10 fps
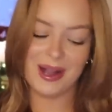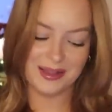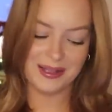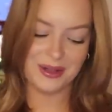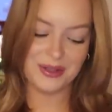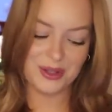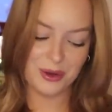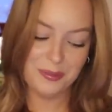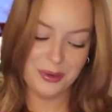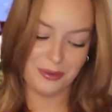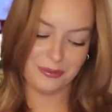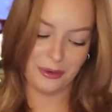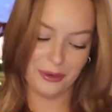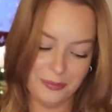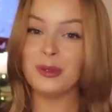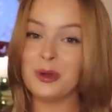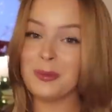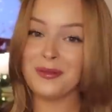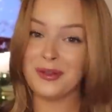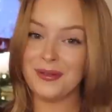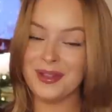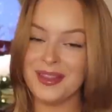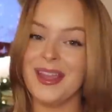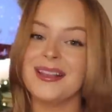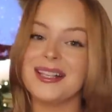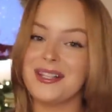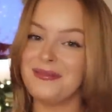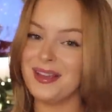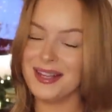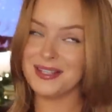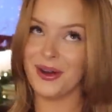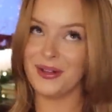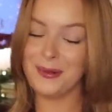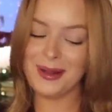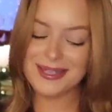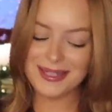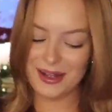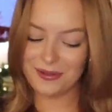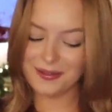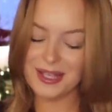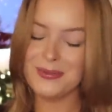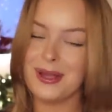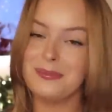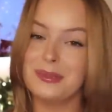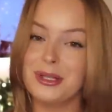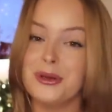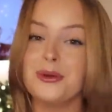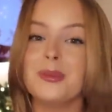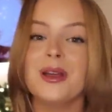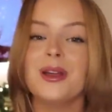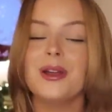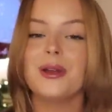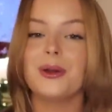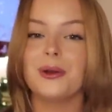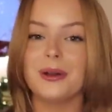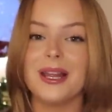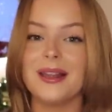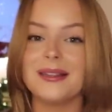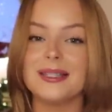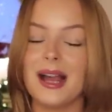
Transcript: I think they're so beautiful. One of my favorite things as a fitness girly myself is my Bloom greens.